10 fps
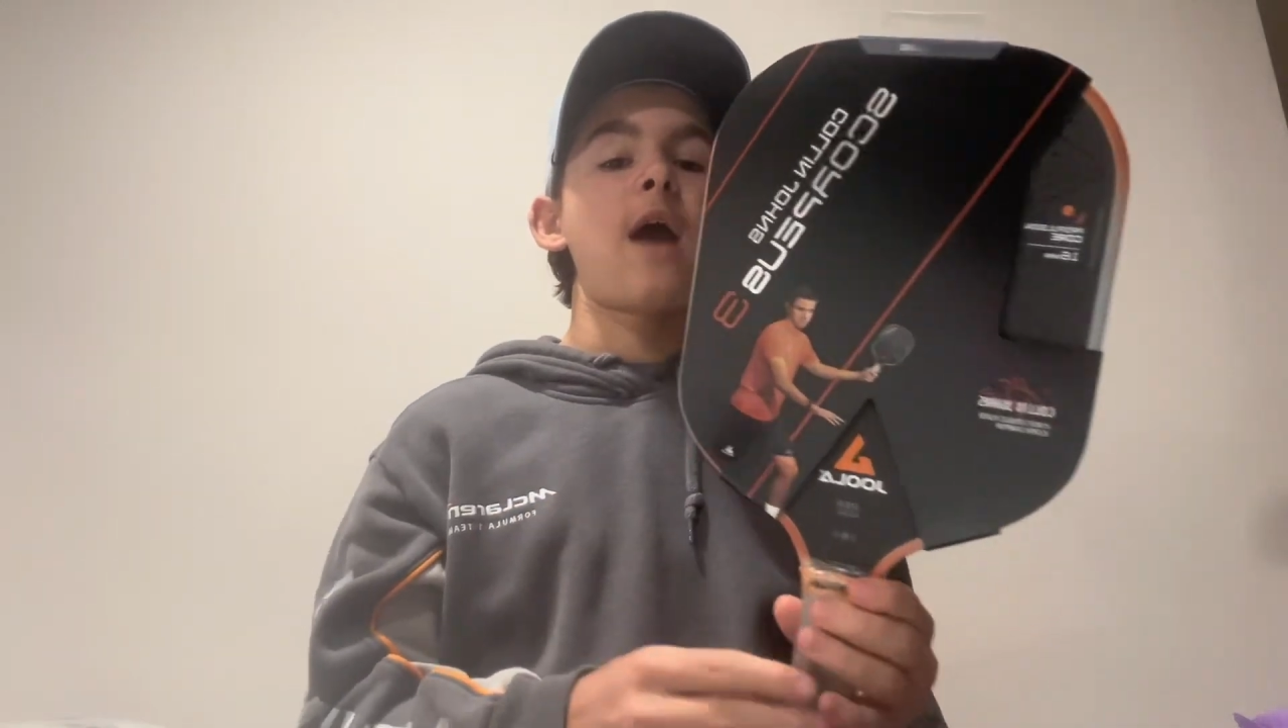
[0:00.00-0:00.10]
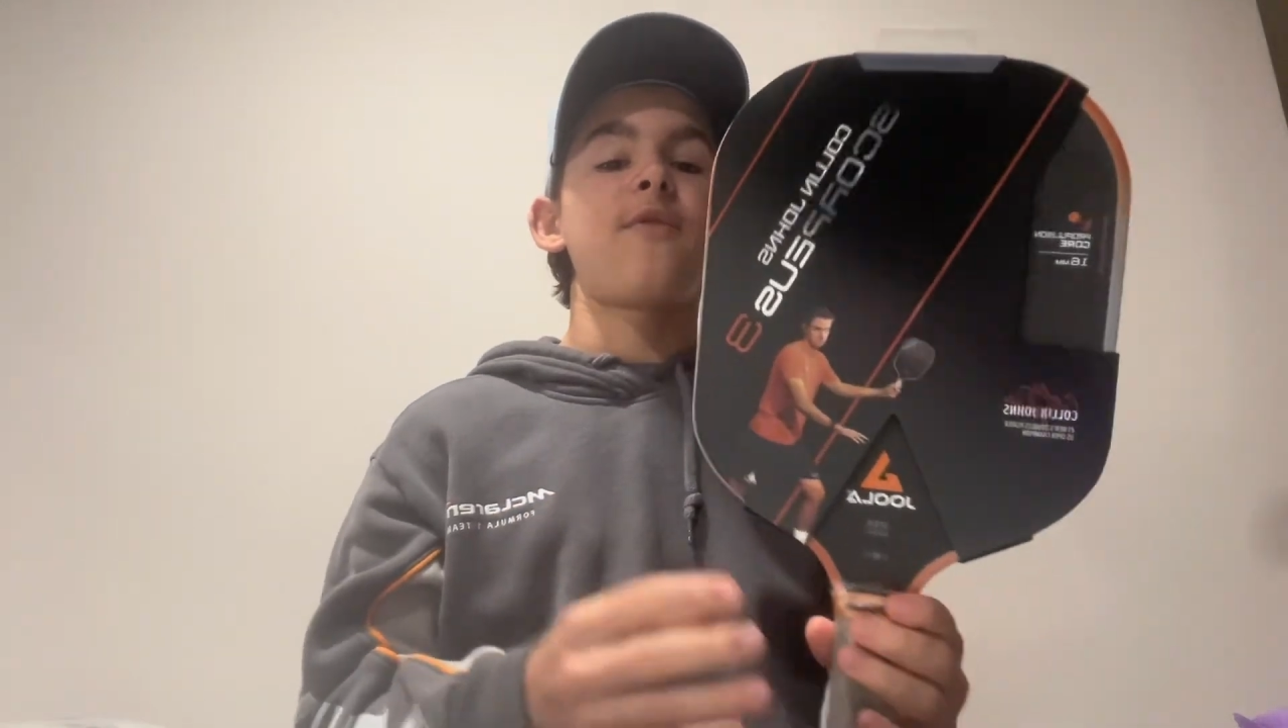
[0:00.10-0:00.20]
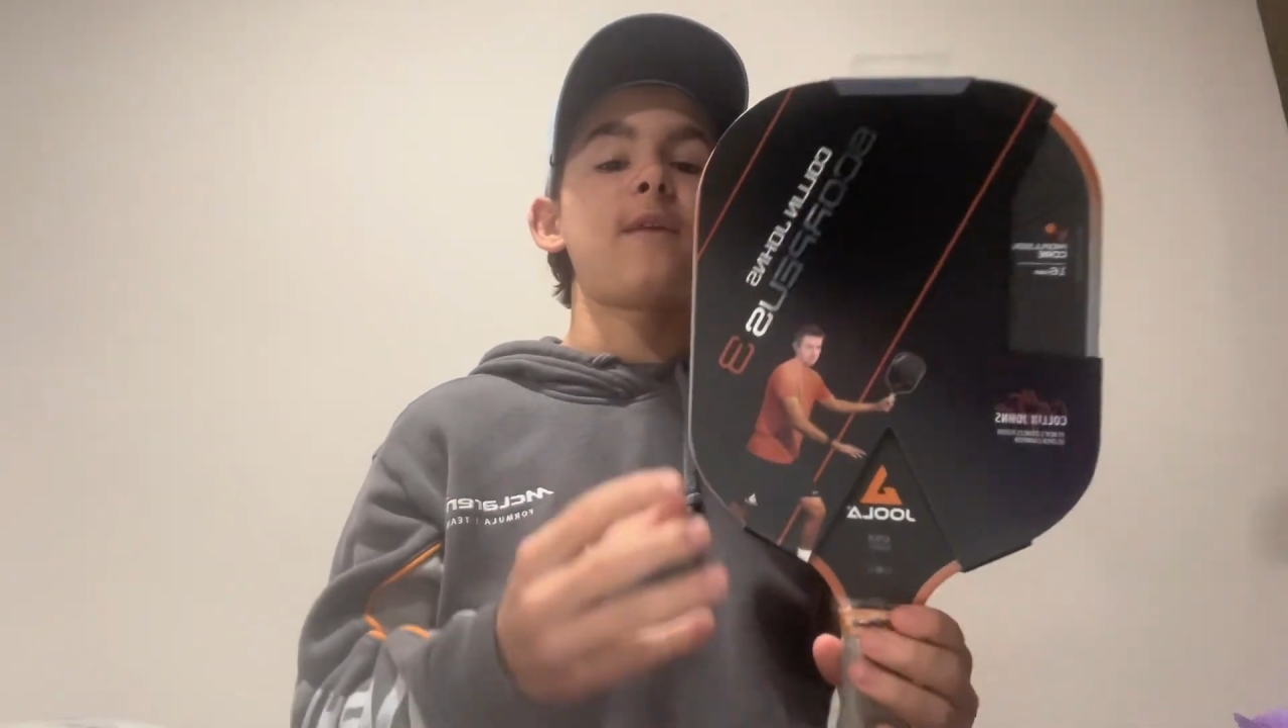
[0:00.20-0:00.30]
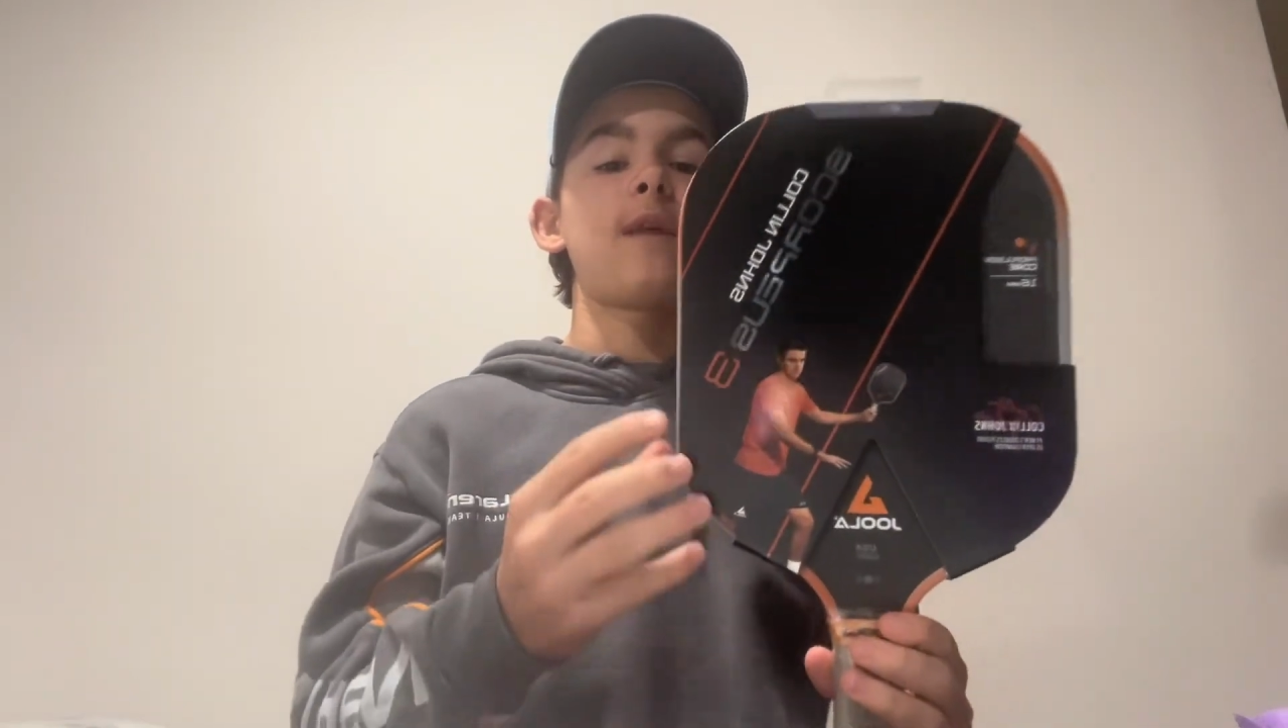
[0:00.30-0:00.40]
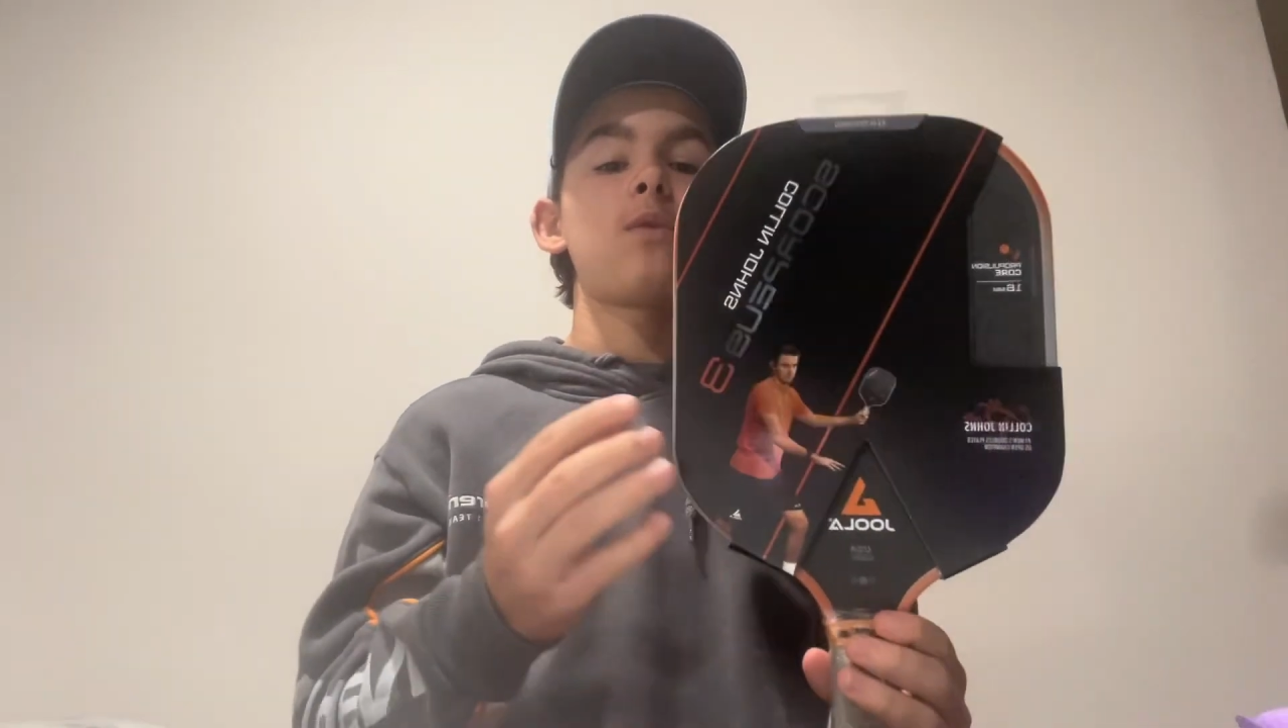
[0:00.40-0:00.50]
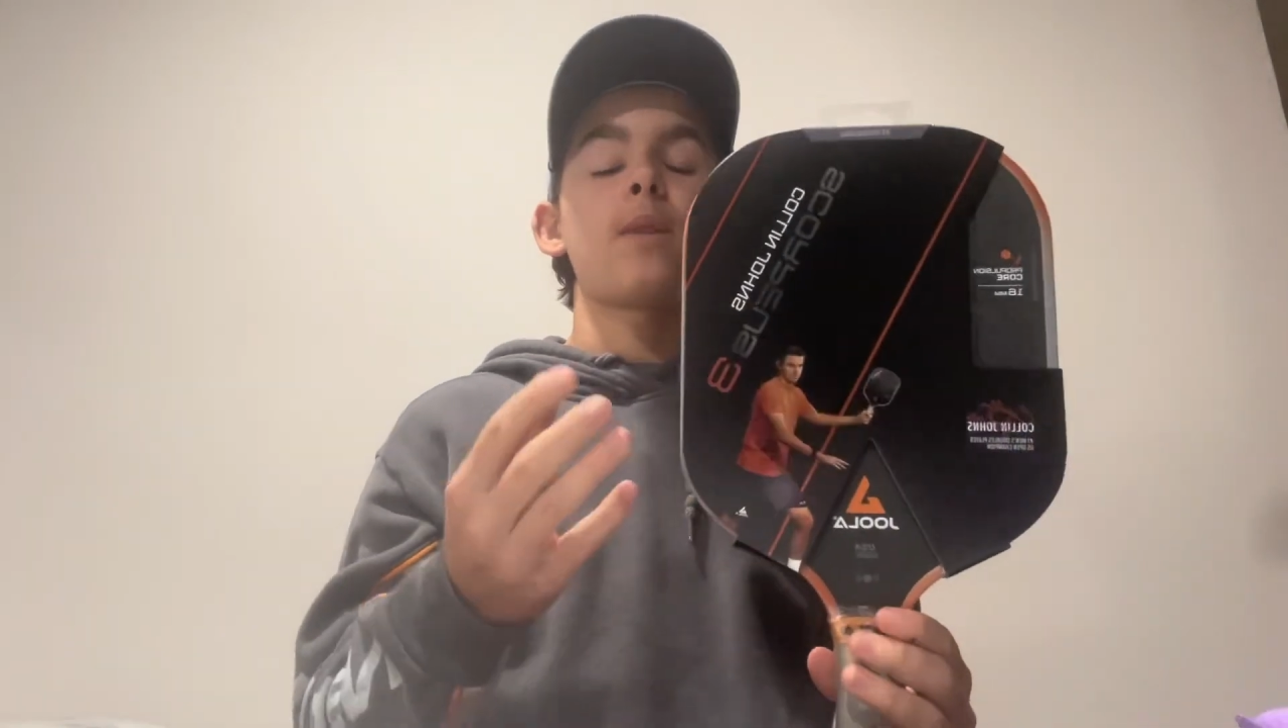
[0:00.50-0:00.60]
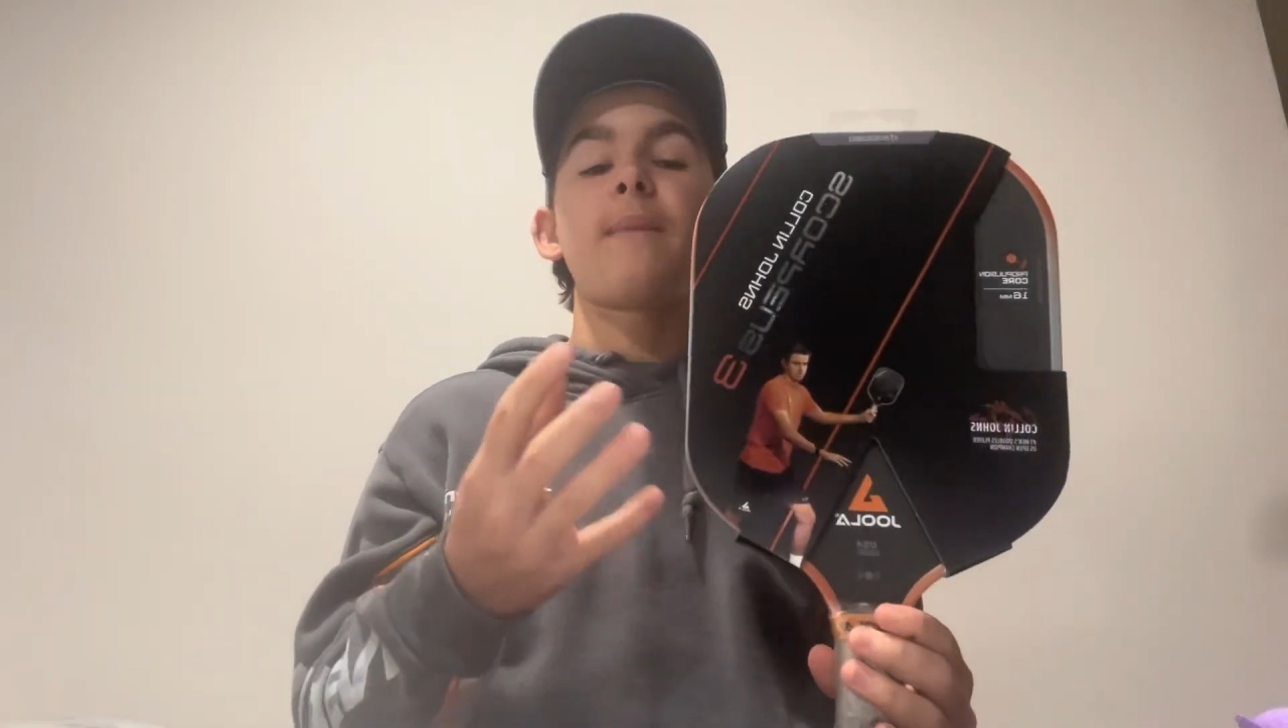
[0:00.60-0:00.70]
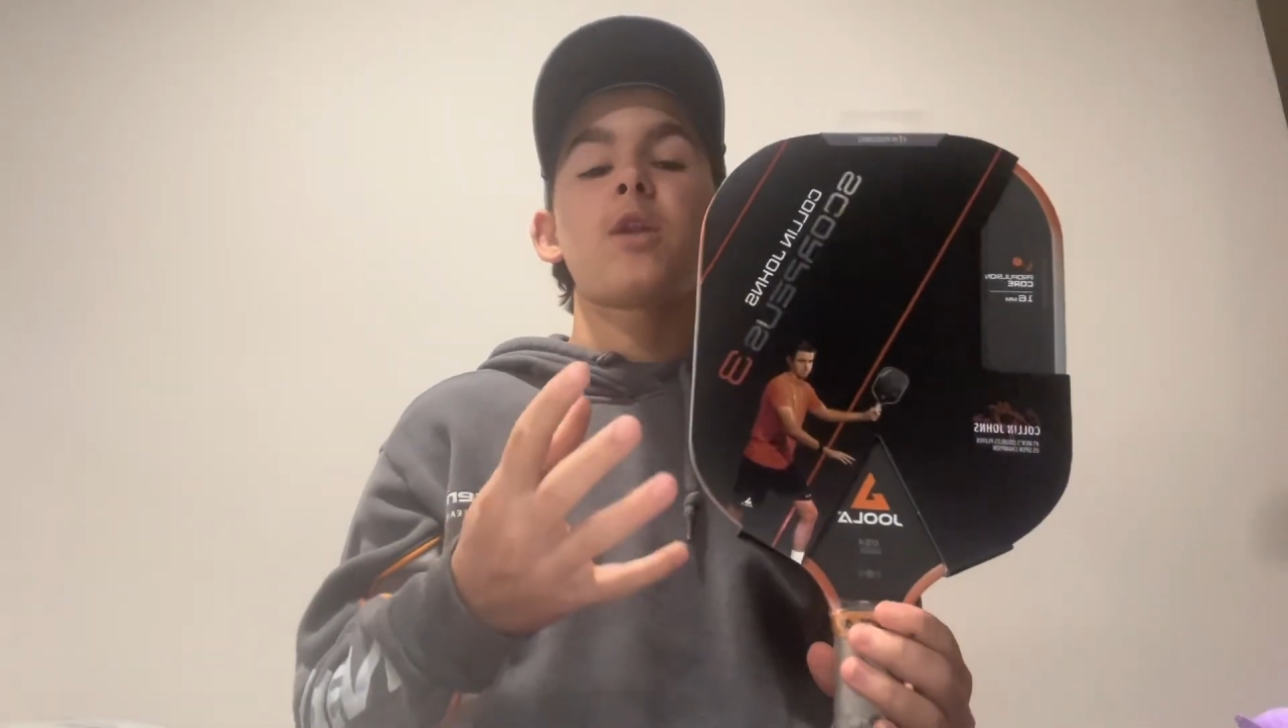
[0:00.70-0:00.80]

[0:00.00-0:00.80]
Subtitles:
I think these were the